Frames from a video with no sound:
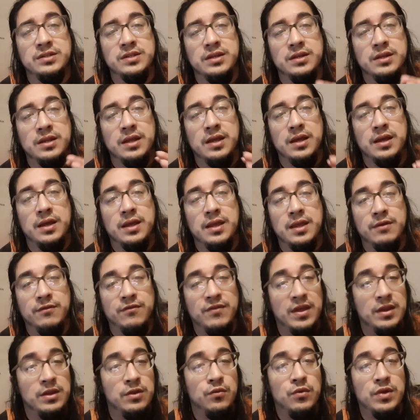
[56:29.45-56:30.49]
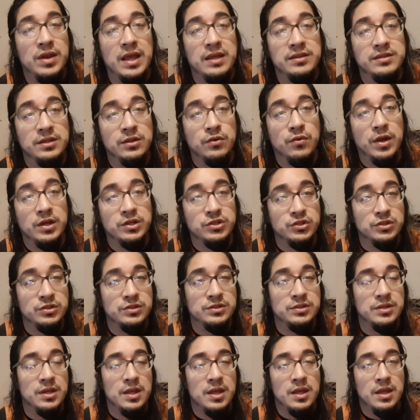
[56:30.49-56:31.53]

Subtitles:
and if anyone has any questions,